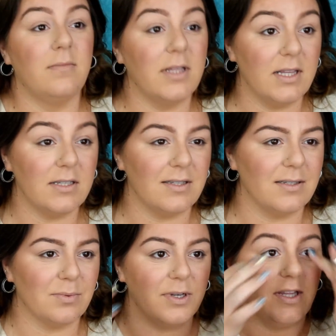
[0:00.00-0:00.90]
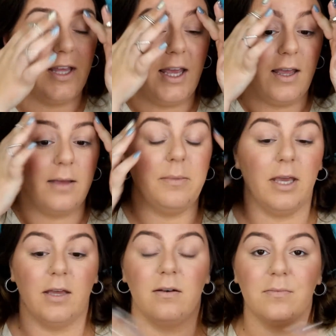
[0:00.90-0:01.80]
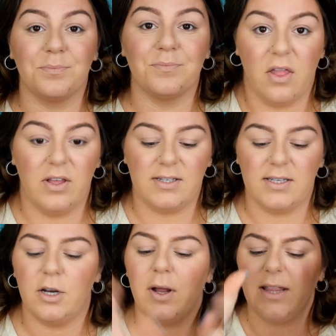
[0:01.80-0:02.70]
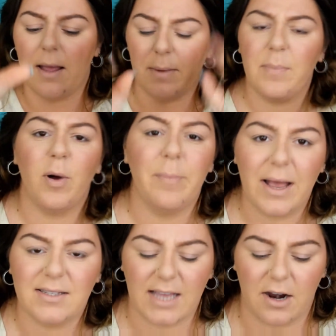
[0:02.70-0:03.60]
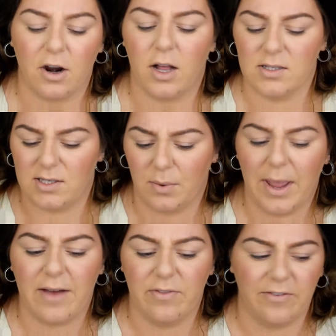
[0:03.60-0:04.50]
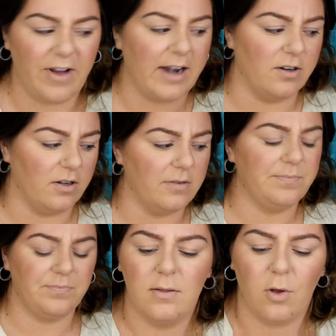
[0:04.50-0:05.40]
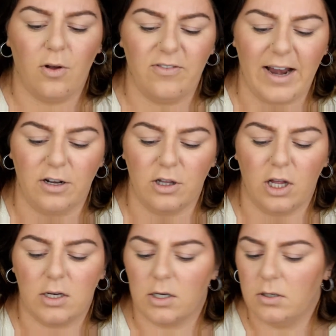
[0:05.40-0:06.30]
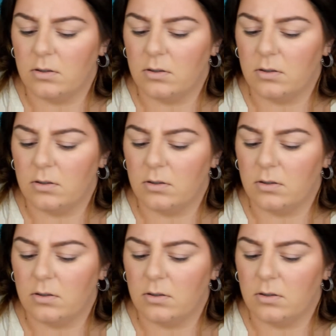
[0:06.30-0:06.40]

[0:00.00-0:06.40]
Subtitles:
But this is really, I mean, this is, you know, let me put mascara on so we have the whole final look.